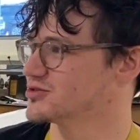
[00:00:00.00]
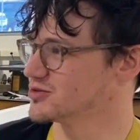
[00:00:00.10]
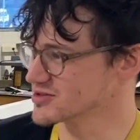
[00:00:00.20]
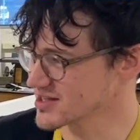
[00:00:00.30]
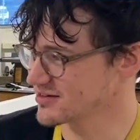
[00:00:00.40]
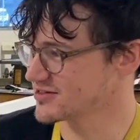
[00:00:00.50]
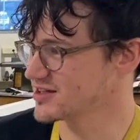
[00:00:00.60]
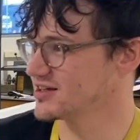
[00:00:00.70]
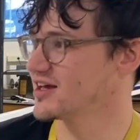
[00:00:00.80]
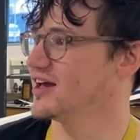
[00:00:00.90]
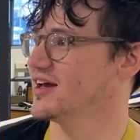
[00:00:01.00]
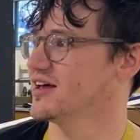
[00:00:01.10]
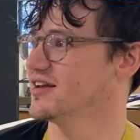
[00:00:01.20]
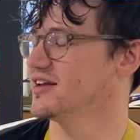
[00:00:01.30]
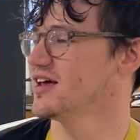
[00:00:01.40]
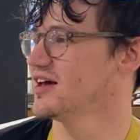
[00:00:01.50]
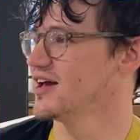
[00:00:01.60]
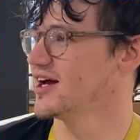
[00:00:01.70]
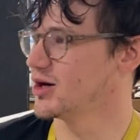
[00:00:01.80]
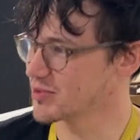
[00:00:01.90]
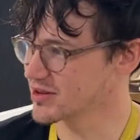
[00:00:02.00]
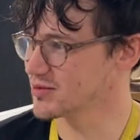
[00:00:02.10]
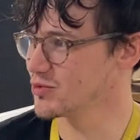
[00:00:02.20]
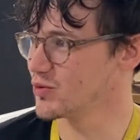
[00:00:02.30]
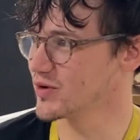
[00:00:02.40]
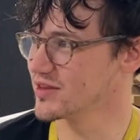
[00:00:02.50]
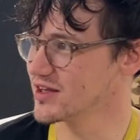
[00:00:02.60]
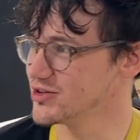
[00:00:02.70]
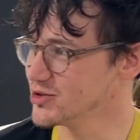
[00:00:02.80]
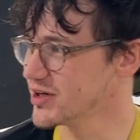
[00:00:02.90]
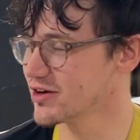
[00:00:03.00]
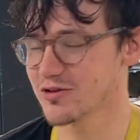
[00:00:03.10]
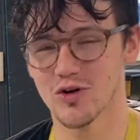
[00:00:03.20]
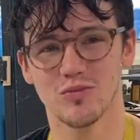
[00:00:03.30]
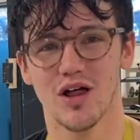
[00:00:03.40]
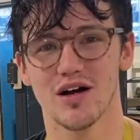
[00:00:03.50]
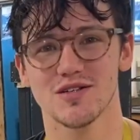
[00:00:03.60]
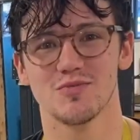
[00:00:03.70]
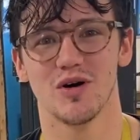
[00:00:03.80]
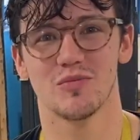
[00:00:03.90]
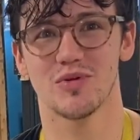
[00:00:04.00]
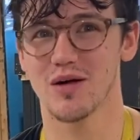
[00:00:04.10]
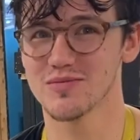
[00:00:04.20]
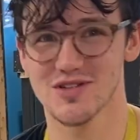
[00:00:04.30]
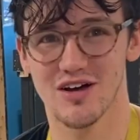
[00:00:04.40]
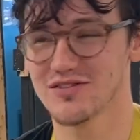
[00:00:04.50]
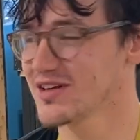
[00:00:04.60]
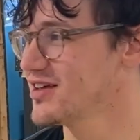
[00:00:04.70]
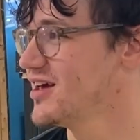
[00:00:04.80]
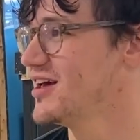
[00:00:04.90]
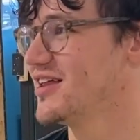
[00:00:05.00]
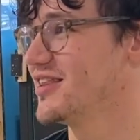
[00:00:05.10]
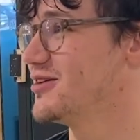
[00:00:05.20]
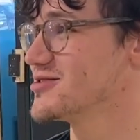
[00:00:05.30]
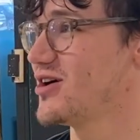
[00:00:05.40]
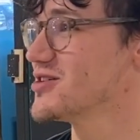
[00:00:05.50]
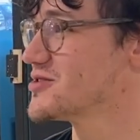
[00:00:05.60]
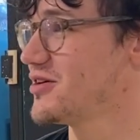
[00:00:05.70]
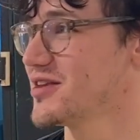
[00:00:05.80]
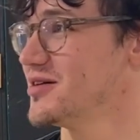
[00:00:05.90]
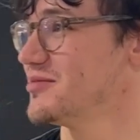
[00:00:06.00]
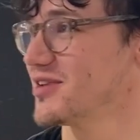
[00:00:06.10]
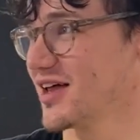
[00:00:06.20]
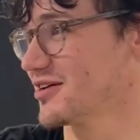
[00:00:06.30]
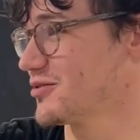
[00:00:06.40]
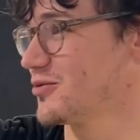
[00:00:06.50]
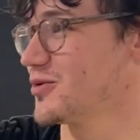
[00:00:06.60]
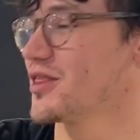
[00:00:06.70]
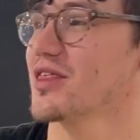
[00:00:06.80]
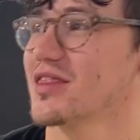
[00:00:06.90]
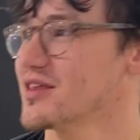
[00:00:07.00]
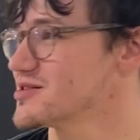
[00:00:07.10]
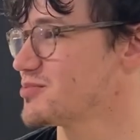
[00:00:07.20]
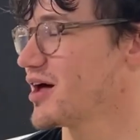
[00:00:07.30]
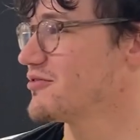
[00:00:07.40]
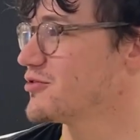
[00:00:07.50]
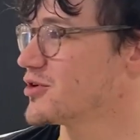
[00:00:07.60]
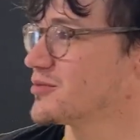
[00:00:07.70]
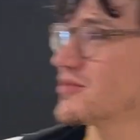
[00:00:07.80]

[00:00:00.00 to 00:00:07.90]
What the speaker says: tool safety and helping them when they do hit roadblocks, but problem solving, that one's also all them. Like with this platform,